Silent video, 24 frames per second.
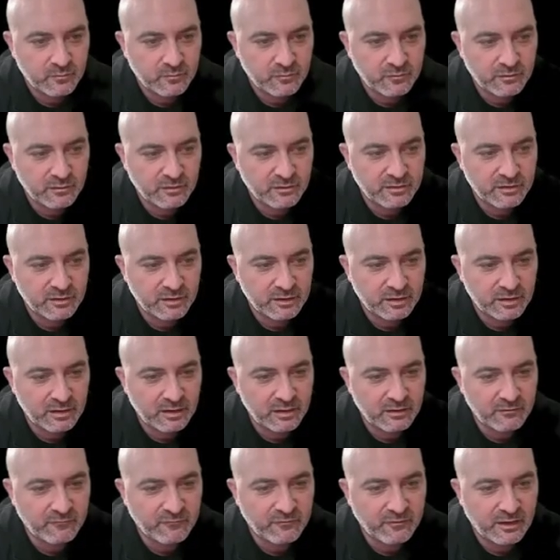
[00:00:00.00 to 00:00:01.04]
Just,
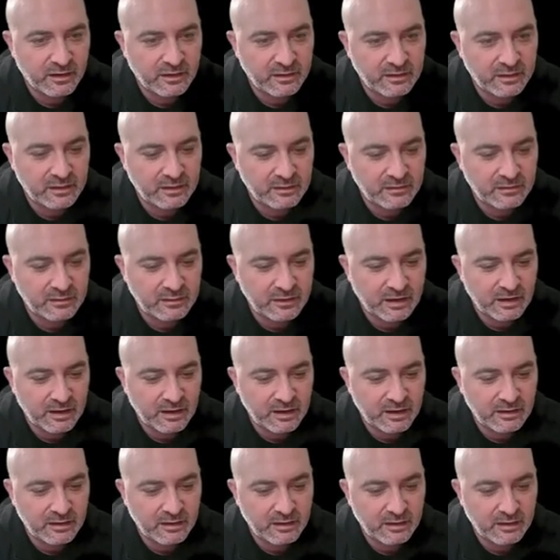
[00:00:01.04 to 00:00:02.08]
again, finding
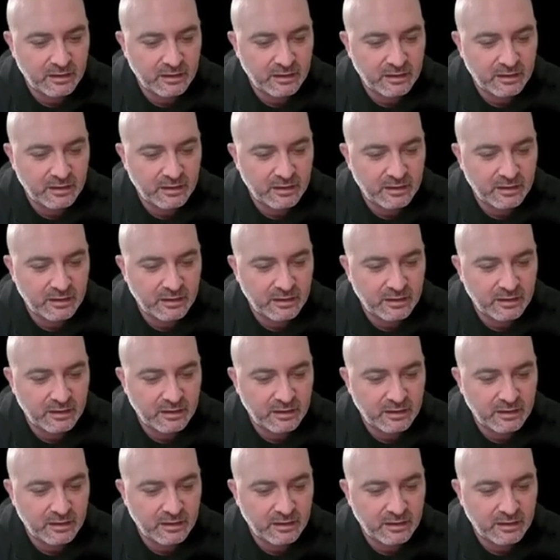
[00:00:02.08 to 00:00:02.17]
that